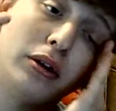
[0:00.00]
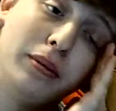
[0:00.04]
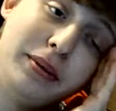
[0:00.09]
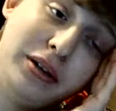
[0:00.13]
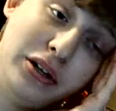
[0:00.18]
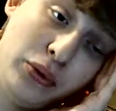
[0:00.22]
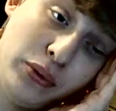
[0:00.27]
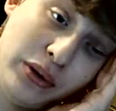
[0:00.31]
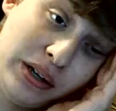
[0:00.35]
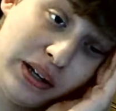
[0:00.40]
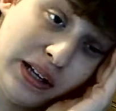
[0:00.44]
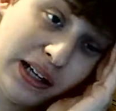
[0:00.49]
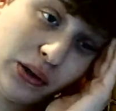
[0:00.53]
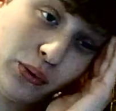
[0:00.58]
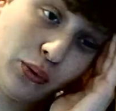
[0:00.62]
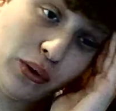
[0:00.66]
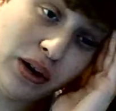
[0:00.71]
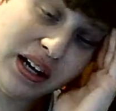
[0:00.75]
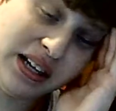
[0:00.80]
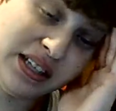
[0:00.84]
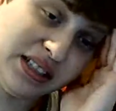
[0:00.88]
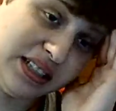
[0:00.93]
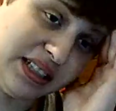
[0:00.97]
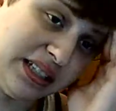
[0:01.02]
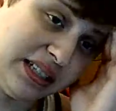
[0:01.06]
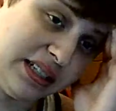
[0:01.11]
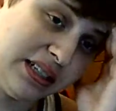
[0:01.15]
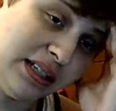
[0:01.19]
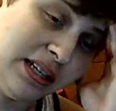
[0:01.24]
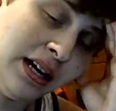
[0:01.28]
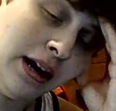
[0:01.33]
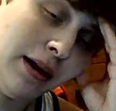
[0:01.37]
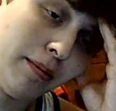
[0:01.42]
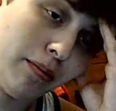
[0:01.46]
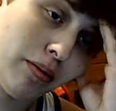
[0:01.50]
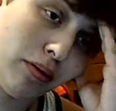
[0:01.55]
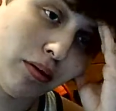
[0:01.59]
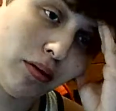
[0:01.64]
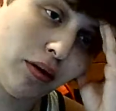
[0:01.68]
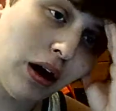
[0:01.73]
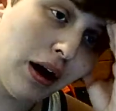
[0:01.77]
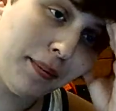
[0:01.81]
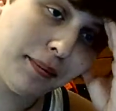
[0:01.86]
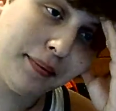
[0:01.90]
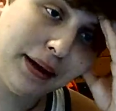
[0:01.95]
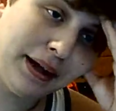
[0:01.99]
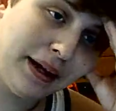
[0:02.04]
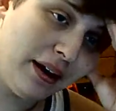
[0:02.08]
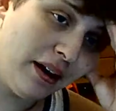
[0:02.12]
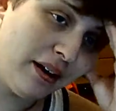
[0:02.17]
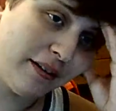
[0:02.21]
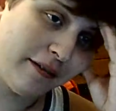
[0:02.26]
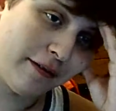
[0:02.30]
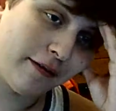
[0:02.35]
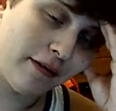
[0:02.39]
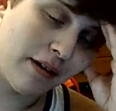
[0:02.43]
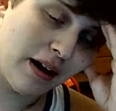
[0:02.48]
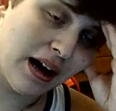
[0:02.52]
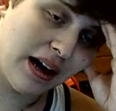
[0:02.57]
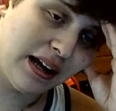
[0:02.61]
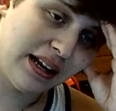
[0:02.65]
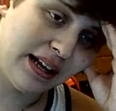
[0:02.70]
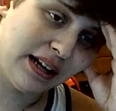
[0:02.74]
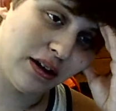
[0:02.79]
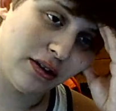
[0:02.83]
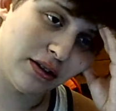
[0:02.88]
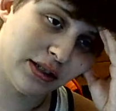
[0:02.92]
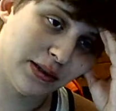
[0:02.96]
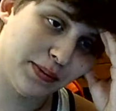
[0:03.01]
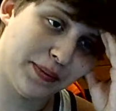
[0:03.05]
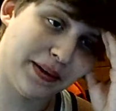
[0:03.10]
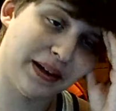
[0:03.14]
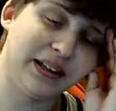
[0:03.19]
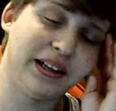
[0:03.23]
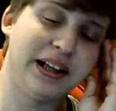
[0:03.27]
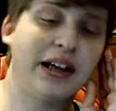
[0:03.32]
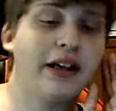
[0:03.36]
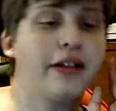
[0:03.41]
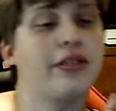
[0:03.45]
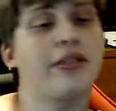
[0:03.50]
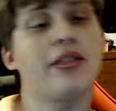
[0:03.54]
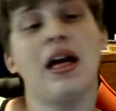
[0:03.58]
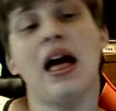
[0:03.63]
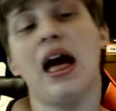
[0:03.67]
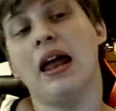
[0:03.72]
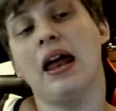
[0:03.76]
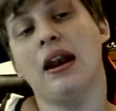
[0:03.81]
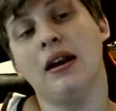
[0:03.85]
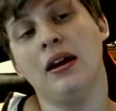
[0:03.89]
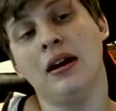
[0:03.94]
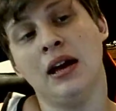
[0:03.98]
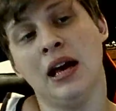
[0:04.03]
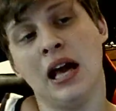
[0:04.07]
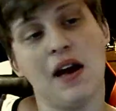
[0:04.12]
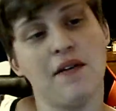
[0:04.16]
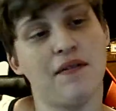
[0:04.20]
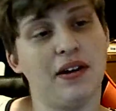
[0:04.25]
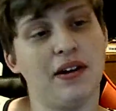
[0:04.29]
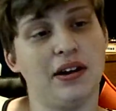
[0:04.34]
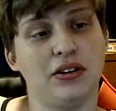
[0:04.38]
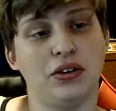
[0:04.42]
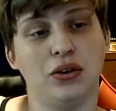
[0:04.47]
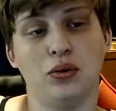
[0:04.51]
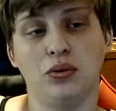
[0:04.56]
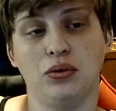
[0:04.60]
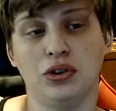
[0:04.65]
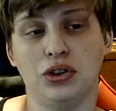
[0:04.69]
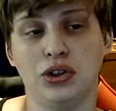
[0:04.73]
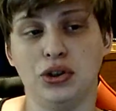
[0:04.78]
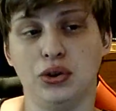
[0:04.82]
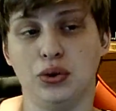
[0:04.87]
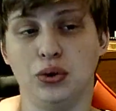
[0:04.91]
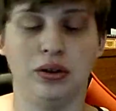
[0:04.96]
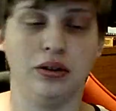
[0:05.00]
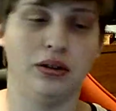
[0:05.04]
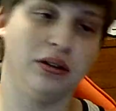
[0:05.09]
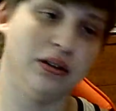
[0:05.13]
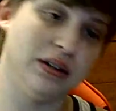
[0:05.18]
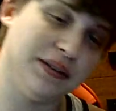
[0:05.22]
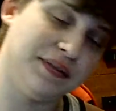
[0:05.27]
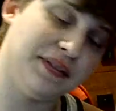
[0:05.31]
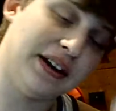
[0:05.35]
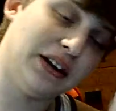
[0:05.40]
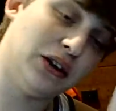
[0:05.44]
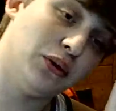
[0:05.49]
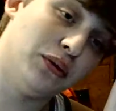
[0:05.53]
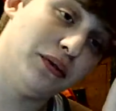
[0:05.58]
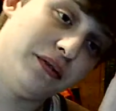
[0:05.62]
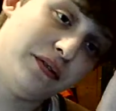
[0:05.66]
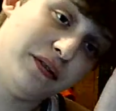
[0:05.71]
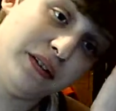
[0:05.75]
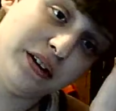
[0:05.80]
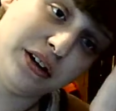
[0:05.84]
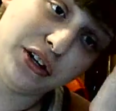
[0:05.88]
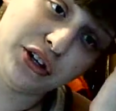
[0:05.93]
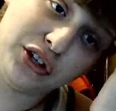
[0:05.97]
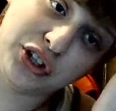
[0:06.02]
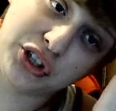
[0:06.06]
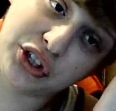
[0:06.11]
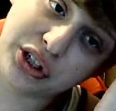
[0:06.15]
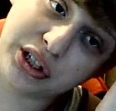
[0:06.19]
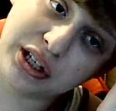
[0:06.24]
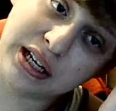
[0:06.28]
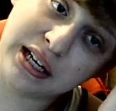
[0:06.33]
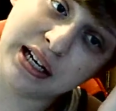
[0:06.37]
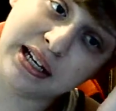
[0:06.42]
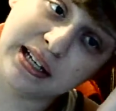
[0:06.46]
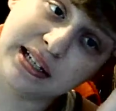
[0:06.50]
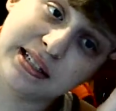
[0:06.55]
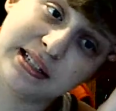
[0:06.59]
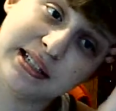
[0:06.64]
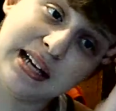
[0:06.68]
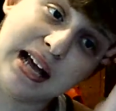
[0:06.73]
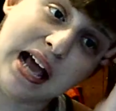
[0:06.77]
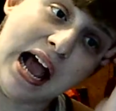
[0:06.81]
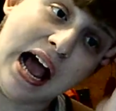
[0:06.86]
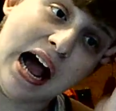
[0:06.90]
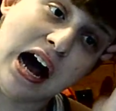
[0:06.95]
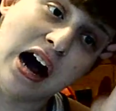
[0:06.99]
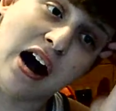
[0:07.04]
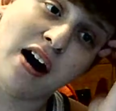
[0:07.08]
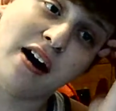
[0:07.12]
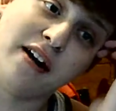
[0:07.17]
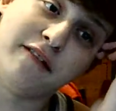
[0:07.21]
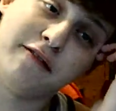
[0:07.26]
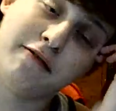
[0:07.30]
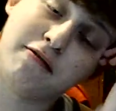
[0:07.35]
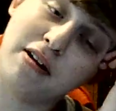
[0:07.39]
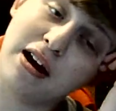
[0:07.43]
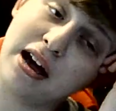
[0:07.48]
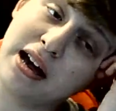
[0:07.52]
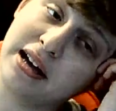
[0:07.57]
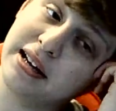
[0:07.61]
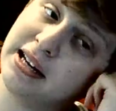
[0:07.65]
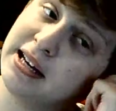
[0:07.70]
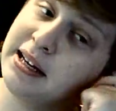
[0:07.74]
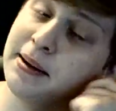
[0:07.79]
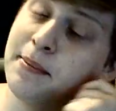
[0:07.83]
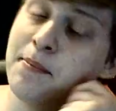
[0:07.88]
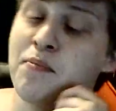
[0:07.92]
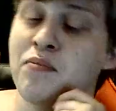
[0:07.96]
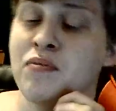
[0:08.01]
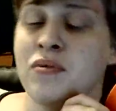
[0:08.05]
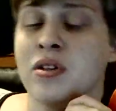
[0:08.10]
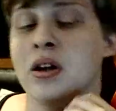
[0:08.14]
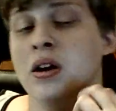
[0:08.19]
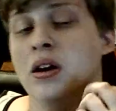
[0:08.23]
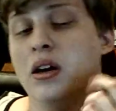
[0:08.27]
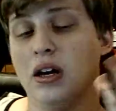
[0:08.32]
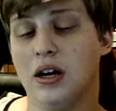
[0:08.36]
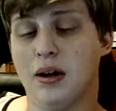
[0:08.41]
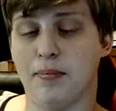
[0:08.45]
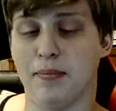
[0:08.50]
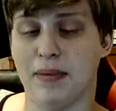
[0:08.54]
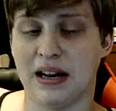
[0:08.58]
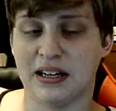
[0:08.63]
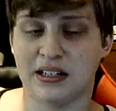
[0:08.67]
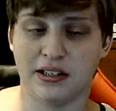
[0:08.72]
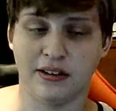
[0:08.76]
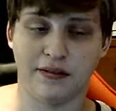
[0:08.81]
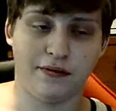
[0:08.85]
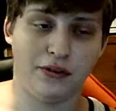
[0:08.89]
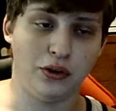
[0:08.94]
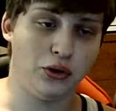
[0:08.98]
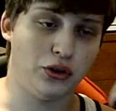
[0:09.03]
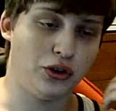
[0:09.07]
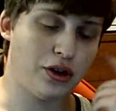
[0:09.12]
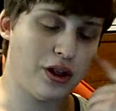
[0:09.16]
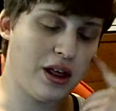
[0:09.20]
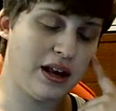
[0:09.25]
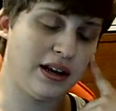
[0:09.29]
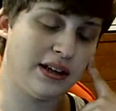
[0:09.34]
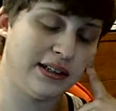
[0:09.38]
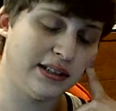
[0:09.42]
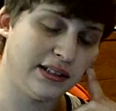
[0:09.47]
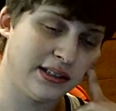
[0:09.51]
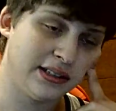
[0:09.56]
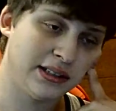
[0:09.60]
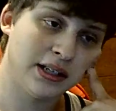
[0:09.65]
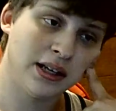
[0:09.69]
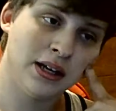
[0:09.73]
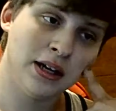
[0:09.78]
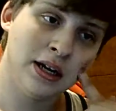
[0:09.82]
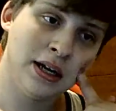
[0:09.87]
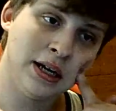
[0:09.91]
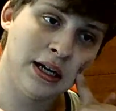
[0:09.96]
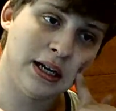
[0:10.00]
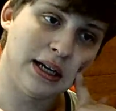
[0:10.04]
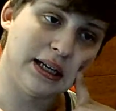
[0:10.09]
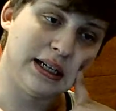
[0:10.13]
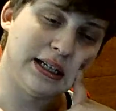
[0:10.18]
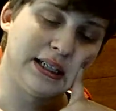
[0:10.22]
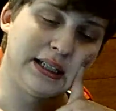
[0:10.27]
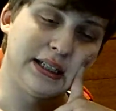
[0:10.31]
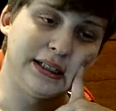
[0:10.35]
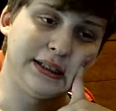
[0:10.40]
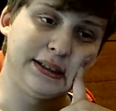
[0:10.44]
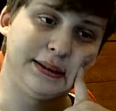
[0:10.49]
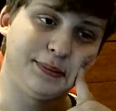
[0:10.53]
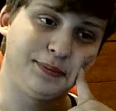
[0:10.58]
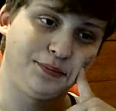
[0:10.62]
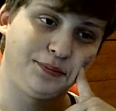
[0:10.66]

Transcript: be doing Dead Rising probably on Friday or something like that. If I don't finish it on Friday, Back to the Future, that is. I